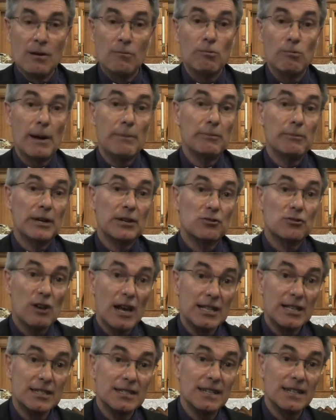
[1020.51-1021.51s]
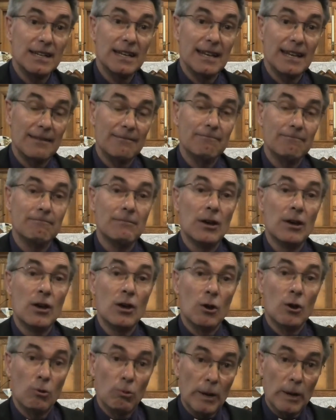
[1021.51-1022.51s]
When we trust in Him,
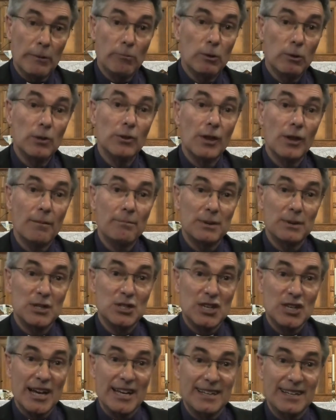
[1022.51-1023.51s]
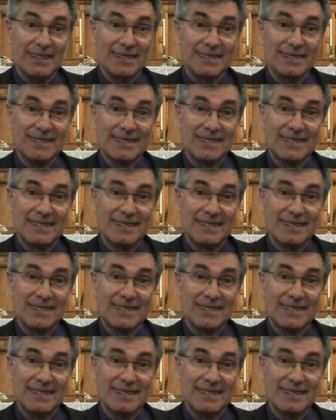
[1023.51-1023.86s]
we will not be shaken.